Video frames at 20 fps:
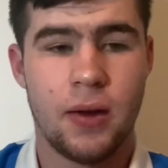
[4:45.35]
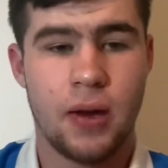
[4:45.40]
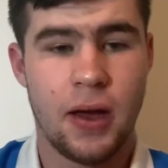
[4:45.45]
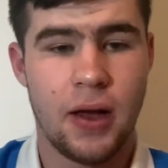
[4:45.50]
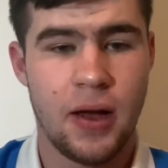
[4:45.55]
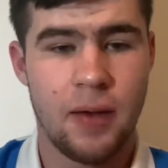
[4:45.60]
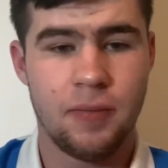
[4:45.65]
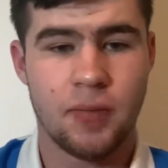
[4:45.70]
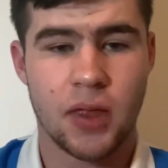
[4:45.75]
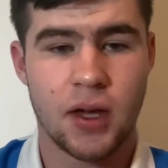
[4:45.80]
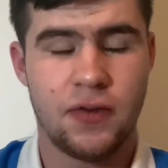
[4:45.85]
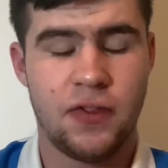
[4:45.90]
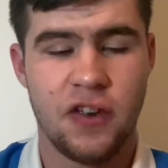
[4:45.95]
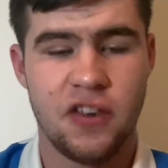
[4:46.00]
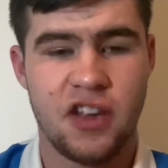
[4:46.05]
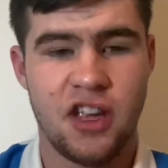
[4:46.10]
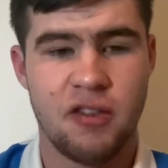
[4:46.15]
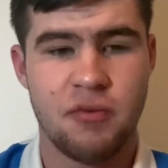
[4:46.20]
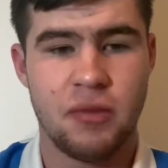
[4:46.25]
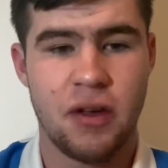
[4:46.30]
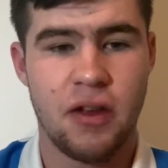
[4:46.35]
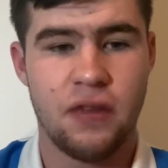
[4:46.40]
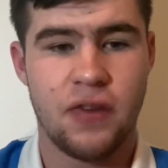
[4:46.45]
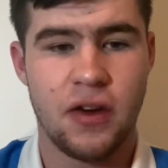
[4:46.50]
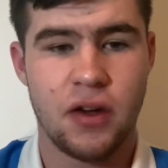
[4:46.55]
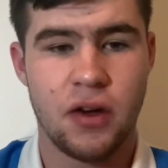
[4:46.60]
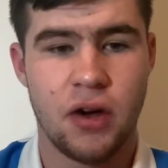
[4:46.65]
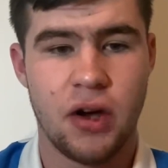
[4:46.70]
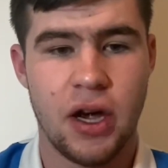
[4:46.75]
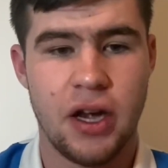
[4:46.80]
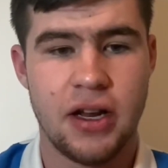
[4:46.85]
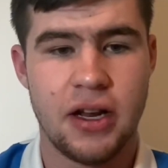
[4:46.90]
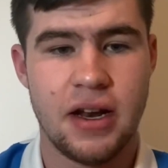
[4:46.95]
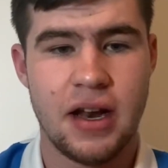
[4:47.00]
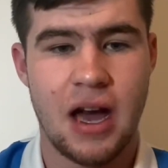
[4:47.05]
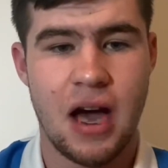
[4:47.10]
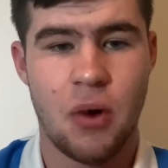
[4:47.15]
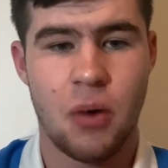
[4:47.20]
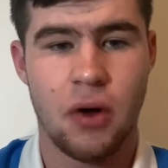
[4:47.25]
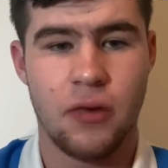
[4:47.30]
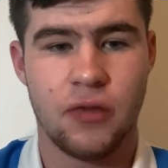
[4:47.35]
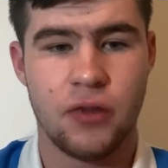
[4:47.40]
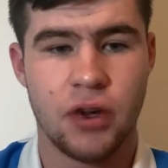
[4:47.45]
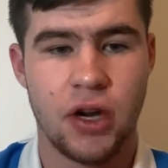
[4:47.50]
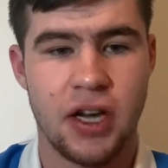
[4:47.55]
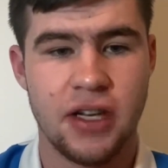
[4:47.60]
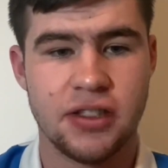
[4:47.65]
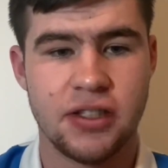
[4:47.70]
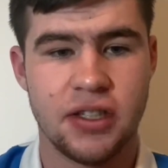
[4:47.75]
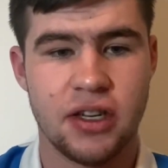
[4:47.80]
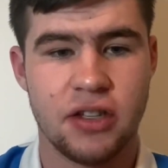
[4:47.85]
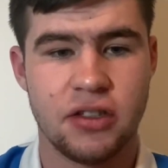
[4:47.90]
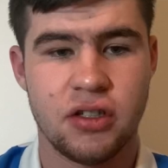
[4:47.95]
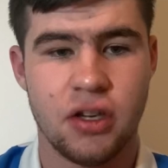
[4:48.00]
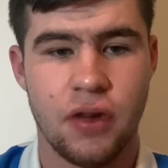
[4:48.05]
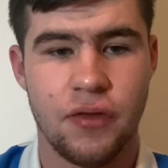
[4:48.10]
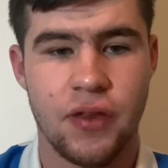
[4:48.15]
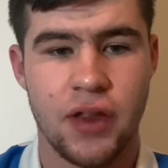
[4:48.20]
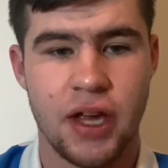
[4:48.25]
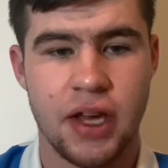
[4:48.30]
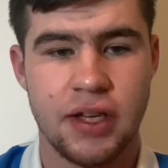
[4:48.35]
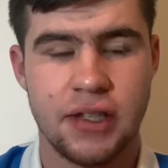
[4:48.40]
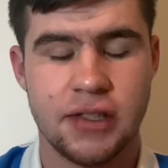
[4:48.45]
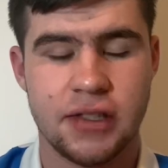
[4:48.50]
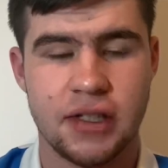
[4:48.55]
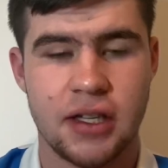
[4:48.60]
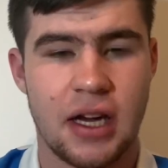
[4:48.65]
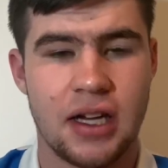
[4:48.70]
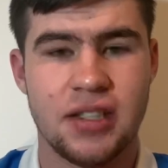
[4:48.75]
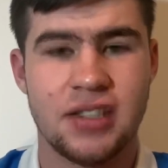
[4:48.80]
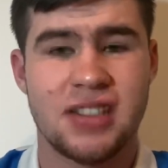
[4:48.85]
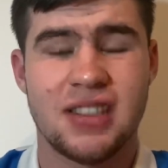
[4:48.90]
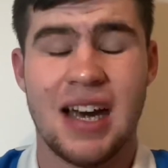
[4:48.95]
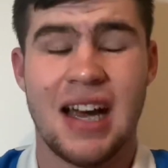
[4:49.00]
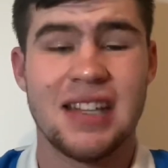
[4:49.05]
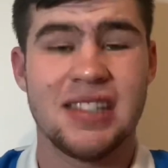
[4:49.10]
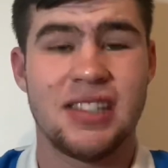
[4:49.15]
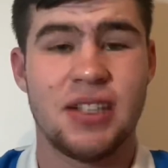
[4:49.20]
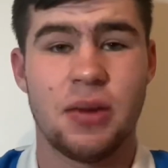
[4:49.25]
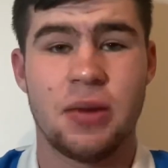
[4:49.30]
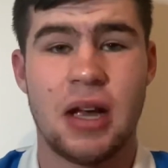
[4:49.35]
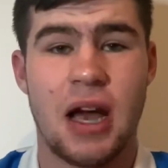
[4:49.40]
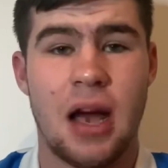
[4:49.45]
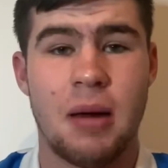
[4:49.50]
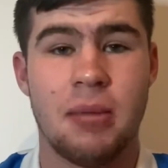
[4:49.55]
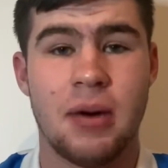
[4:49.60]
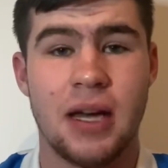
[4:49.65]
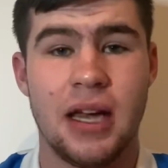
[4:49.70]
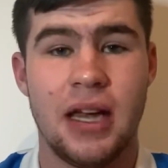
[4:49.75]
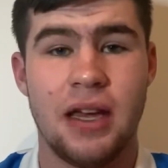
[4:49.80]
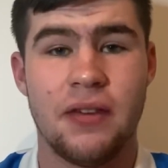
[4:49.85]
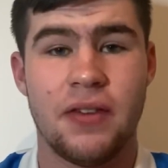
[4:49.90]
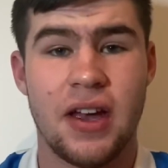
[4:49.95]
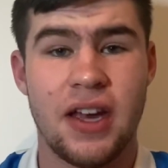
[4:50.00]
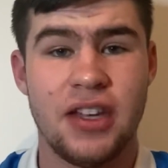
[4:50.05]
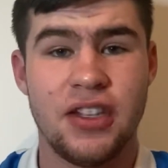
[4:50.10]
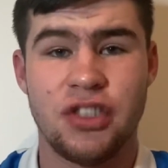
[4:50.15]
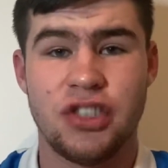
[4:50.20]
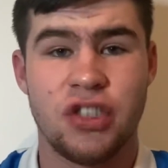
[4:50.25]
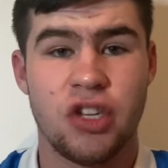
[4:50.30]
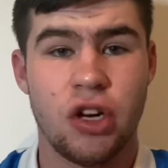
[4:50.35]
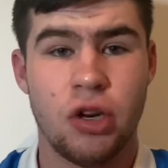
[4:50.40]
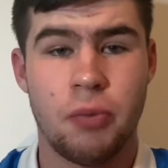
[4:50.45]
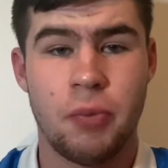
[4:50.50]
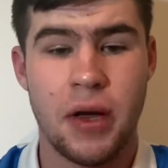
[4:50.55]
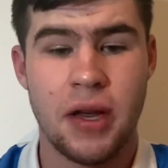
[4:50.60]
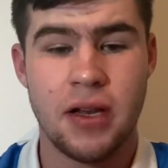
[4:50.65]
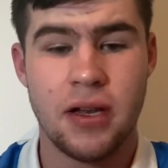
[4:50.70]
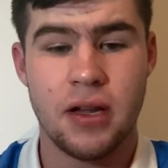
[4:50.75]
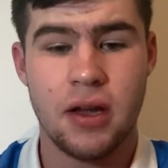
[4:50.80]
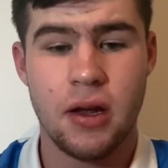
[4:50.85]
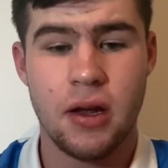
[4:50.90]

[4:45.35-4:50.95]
Forgive me if I go in and out of craziness over this. I still can't believe it. It's stupid.